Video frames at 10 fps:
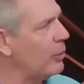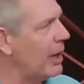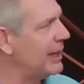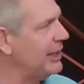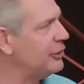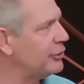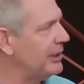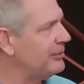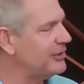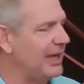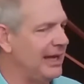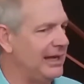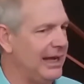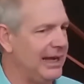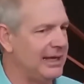a walking dream
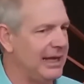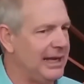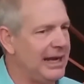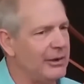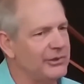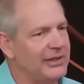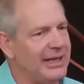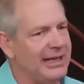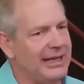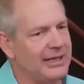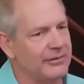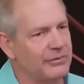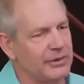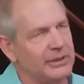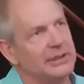state. And how is that any
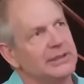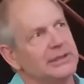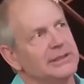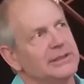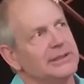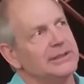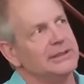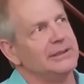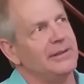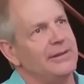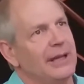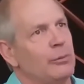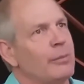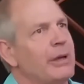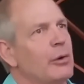different
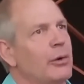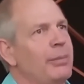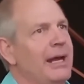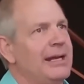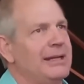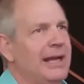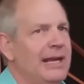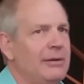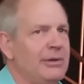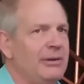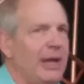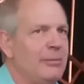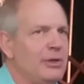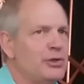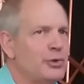than when we go to bed at night
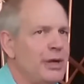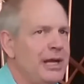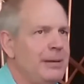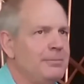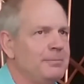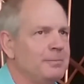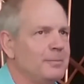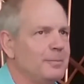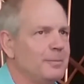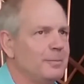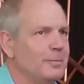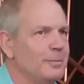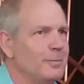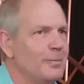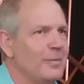and we dream?
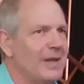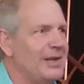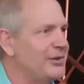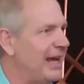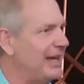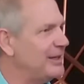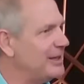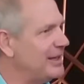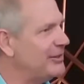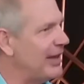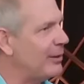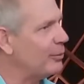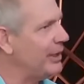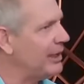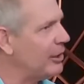Is that
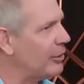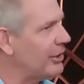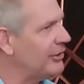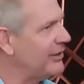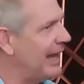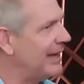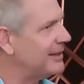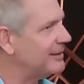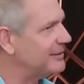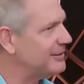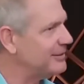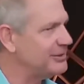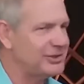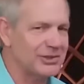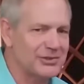real, or is that
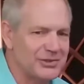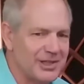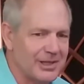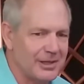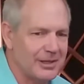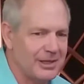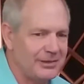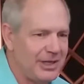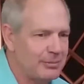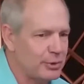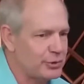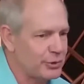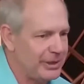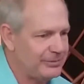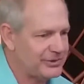just a deeper
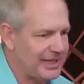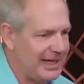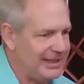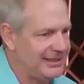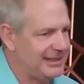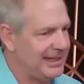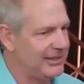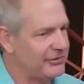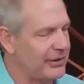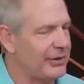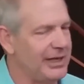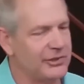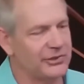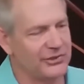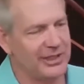dream state? It's very
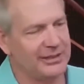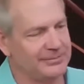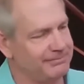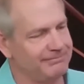interesting